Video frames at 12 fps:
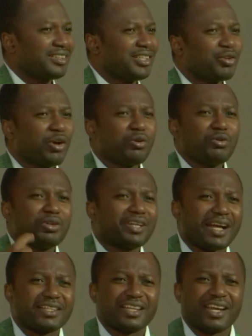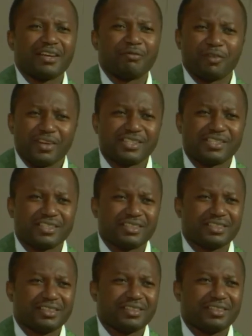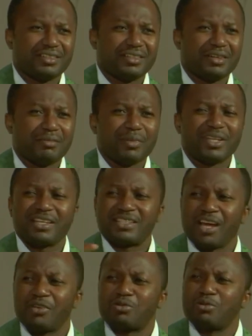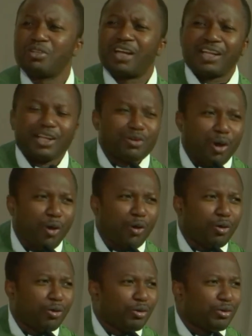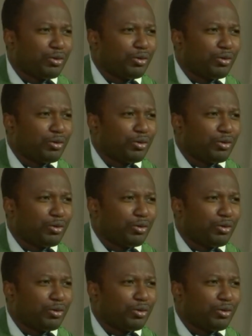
they don't look at her face, but they tend to look at the door.